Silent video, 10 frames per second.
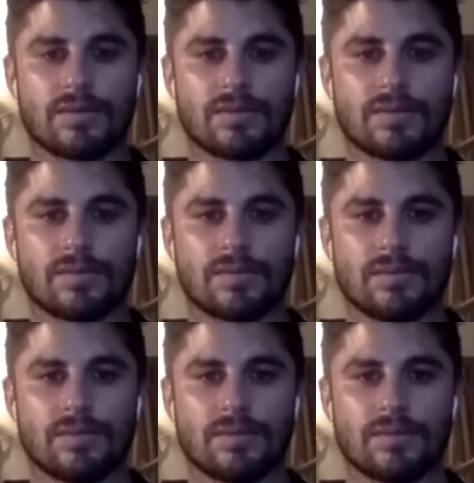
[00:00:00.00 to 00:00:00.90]

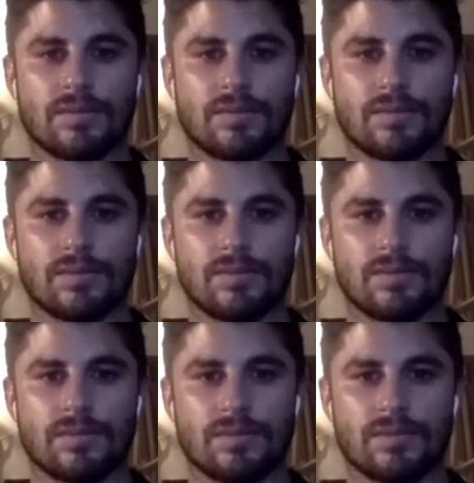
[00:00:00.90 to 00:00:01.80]

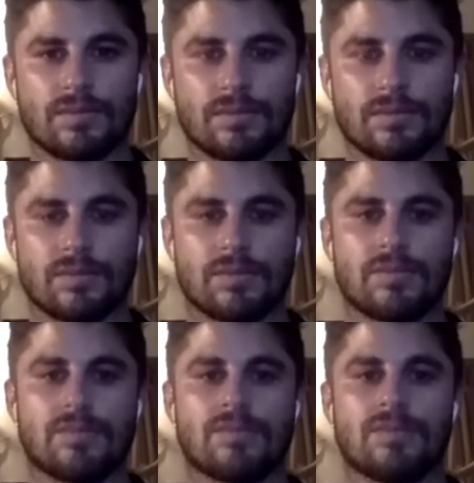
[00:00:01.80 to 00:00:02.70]

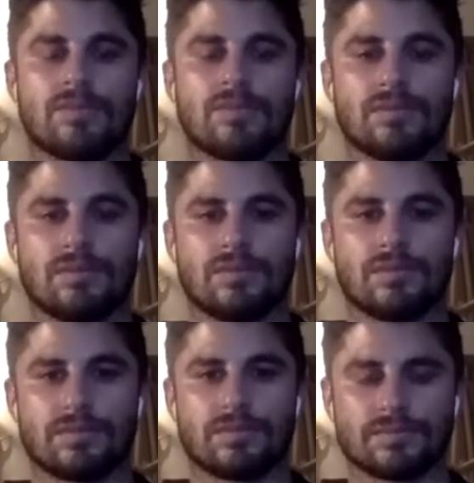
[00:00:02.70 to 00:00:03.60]

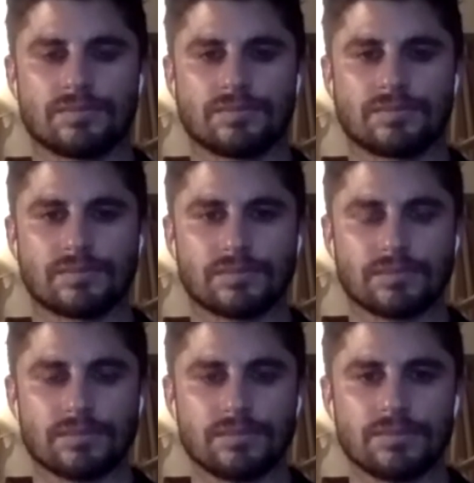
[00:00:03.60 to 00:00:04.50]

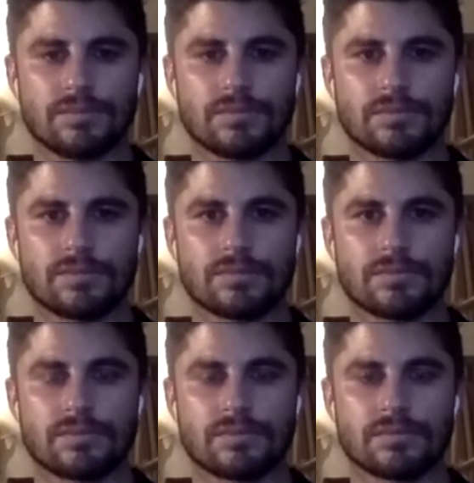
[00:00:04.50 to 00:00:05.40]

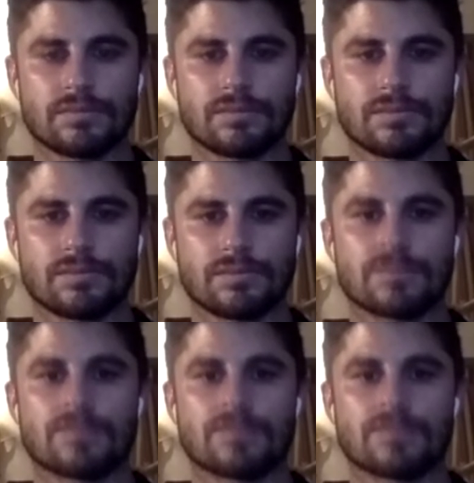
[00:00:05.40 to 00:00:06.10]
(silent)